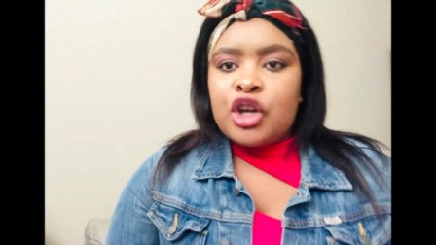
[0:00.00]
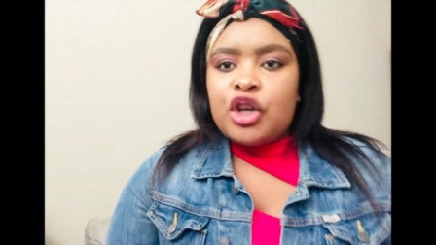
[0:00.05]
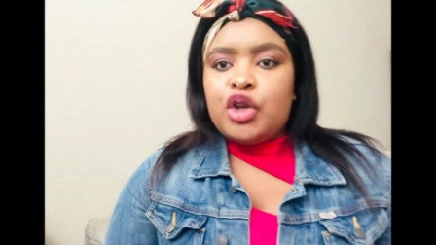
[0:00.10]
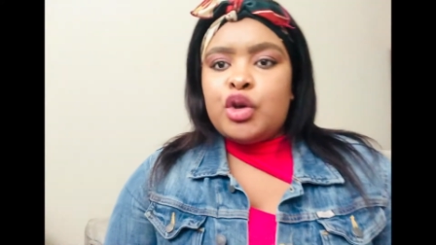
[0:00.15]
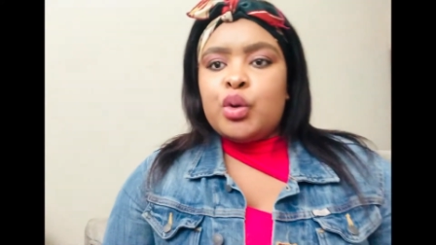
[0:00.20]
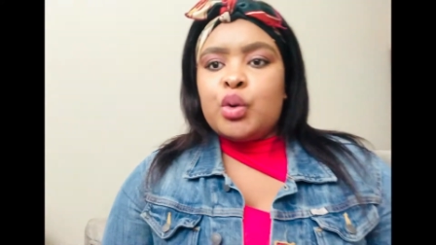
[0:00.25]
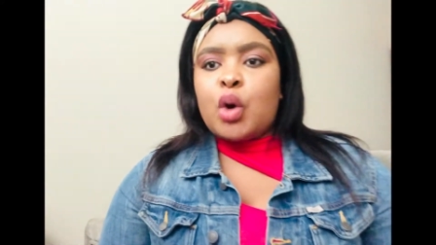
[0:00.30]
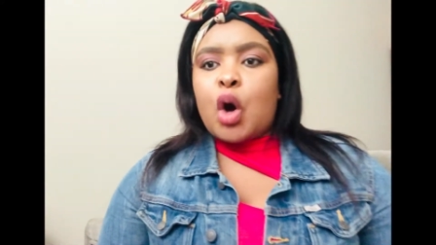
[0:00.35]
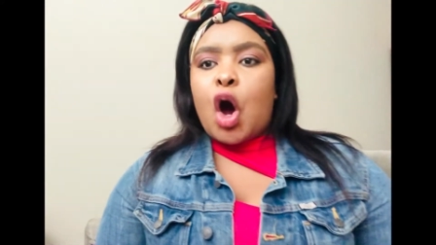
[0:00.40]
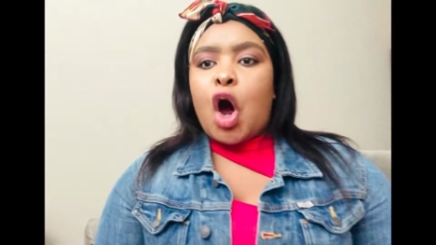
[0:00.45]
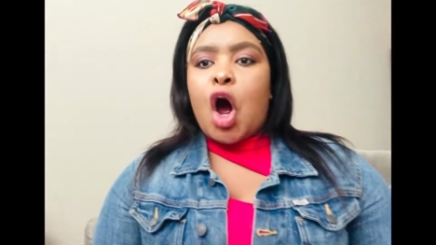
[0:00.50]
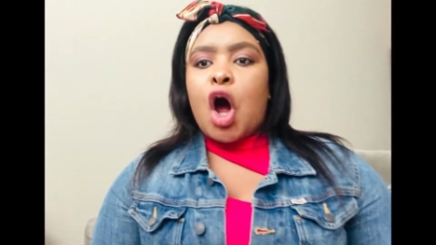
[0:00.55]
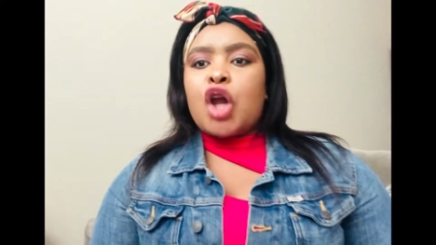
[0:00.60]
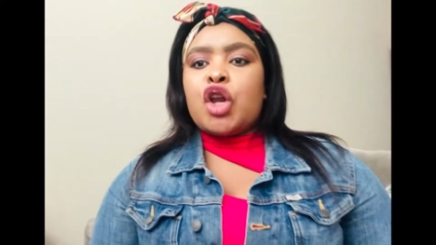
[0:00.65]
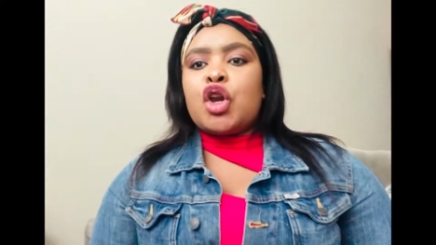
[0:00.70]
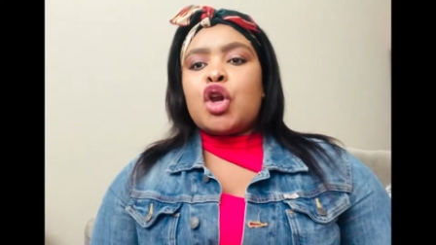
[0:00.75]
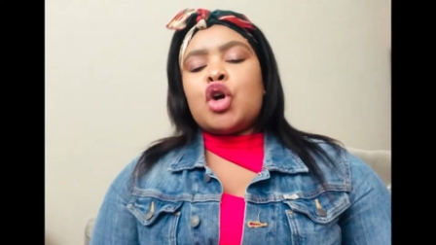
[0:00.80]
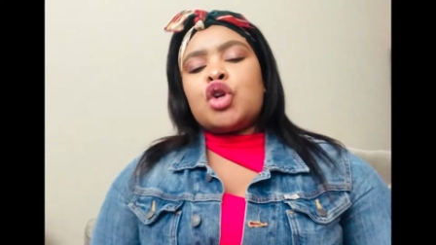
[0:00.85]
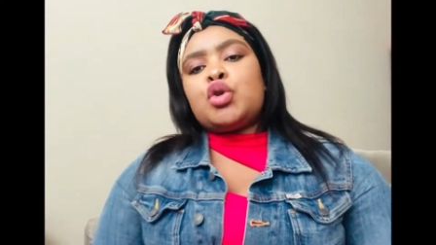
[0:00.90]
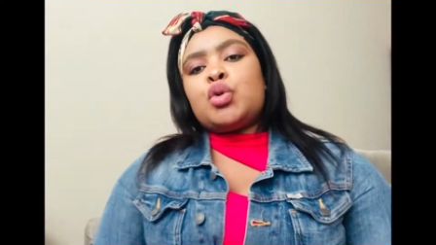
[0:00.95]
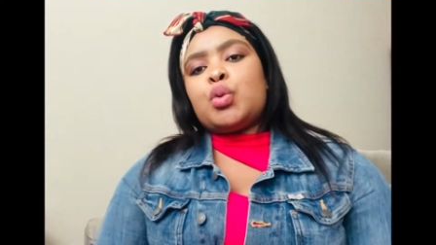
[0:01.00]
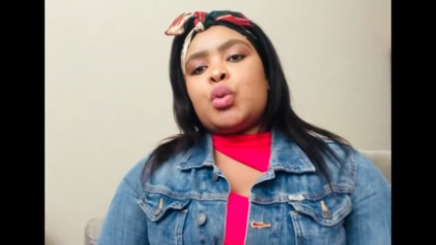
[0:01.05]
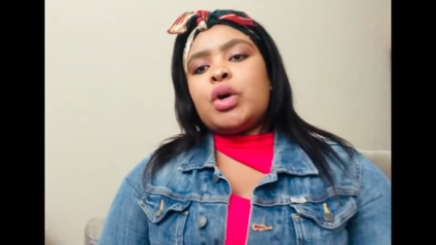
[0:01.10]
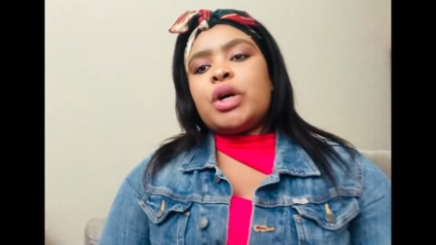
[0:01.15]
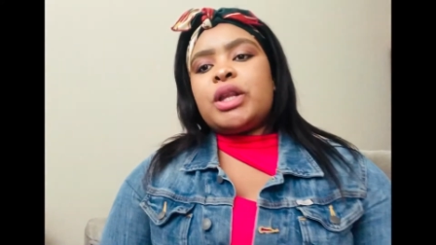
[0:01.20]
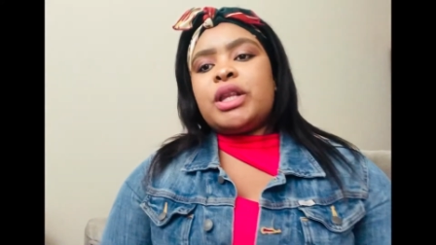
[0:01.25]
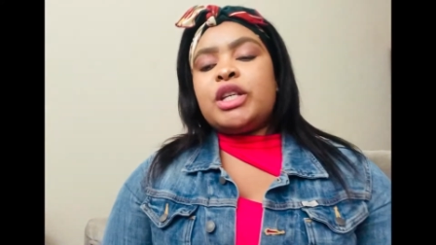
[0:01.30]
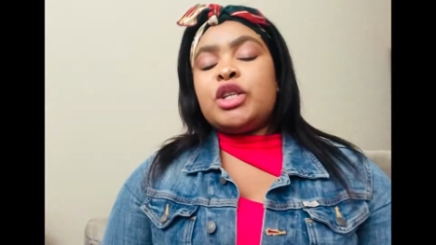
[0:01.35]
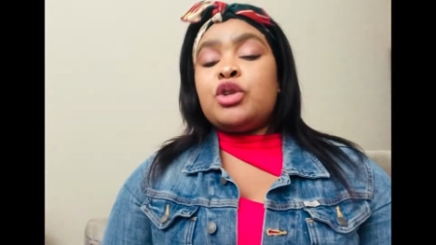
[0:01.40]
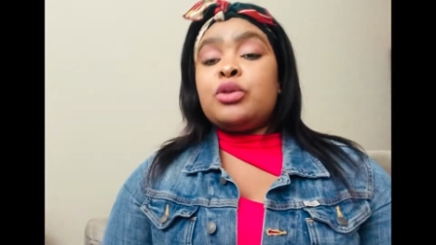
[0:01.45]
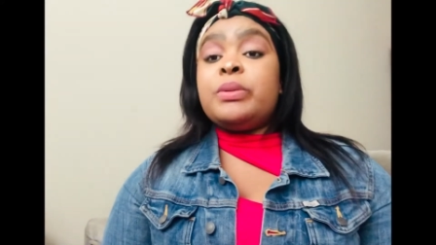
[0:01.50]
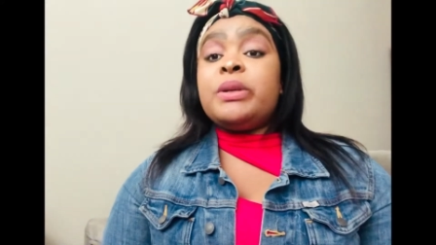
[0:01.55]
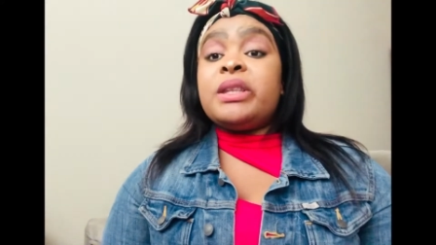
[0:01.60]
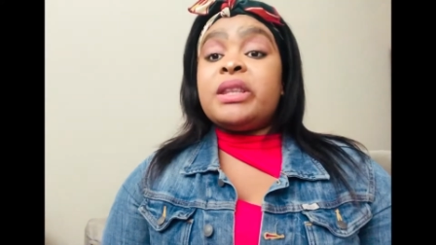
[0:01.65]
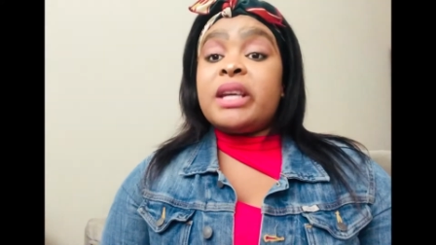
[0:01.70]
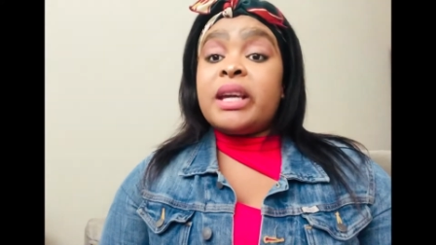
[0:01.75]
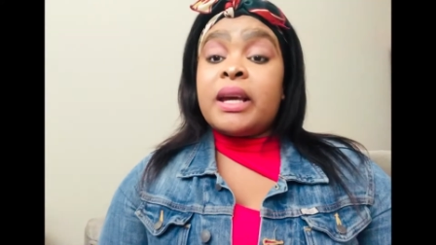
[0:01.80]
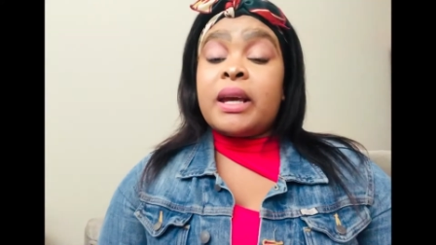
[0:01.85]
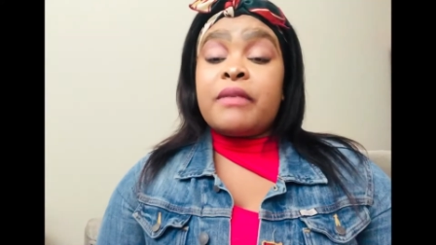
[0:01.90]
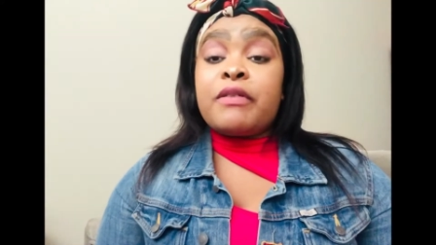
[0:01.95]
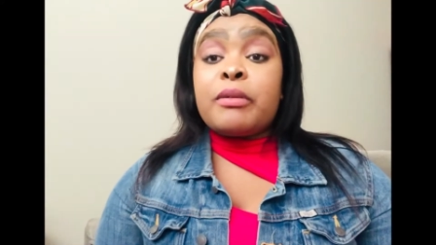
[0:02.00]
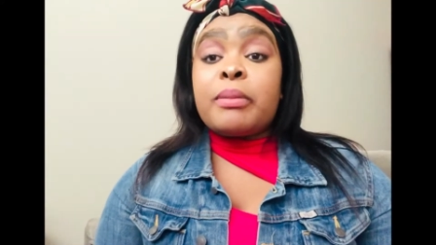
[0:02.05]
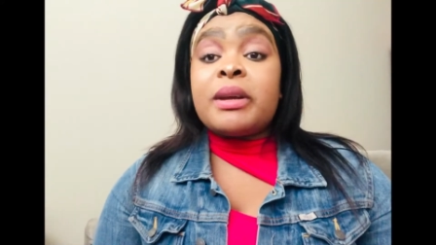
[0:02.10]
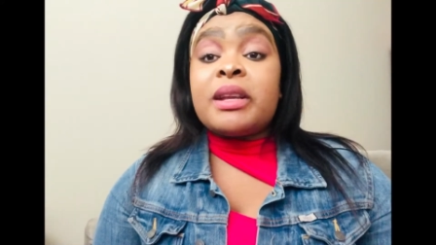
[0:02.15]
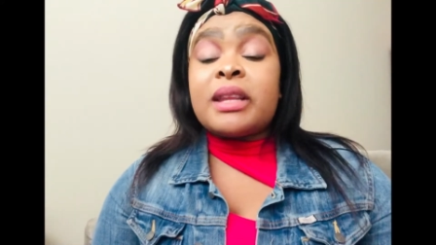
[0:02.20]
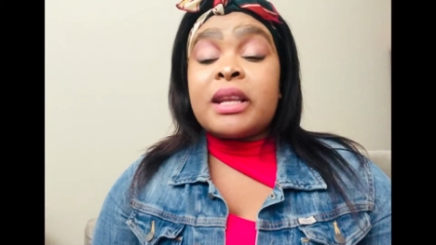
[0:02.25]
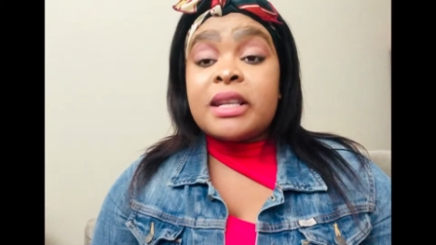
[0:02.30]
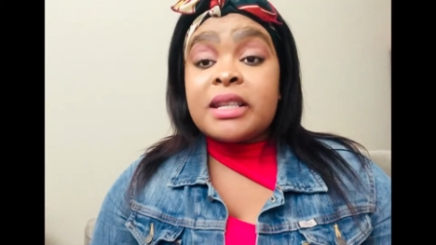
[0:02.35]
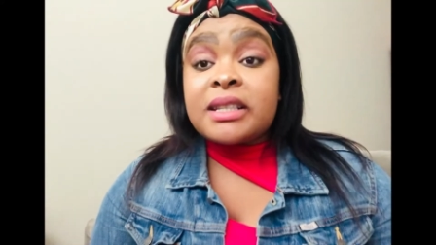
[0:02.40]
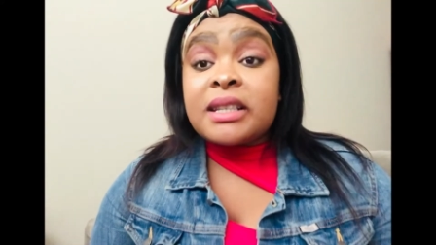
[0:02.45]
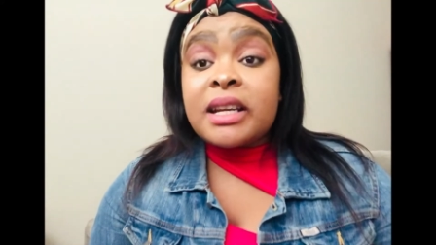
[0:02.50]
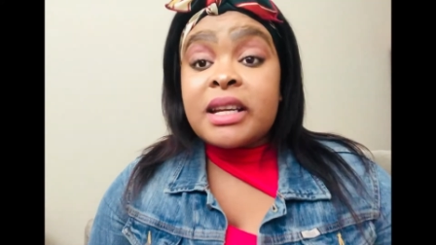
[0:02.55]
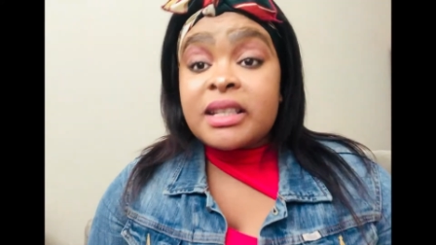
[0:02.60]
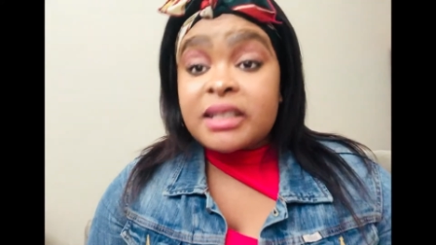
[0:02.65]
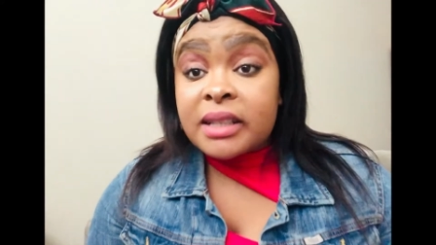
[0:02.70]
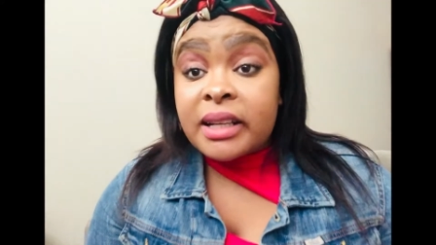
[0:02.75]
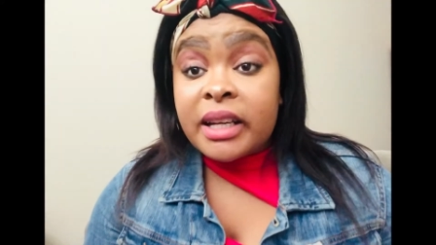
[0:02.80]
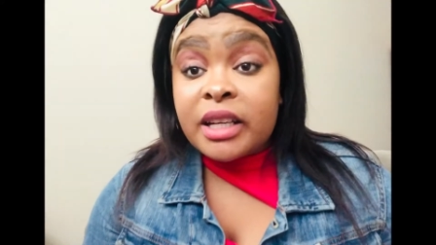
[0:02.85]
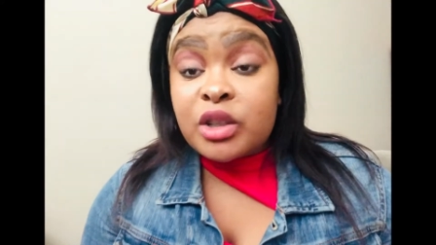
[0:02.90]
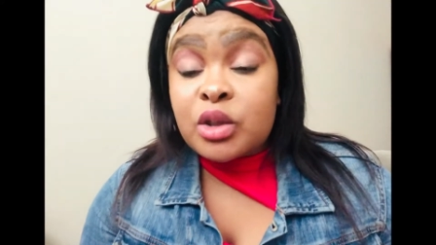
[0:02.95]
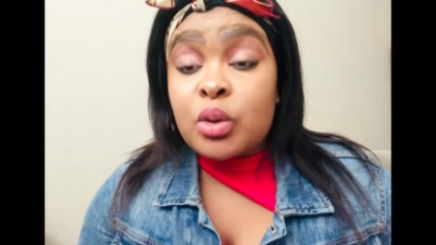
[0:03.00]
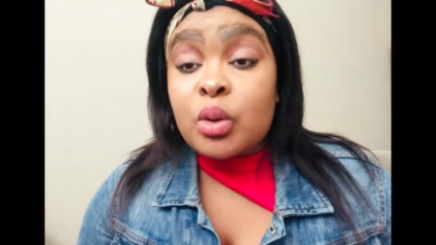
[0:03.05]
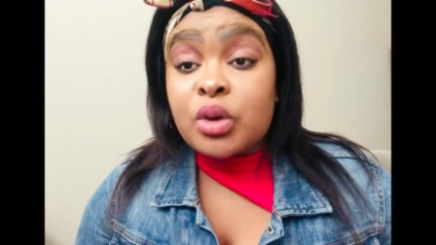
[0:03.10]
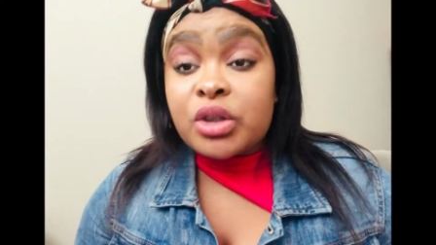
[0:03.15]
you are not worthy to be there. Everybody that is there to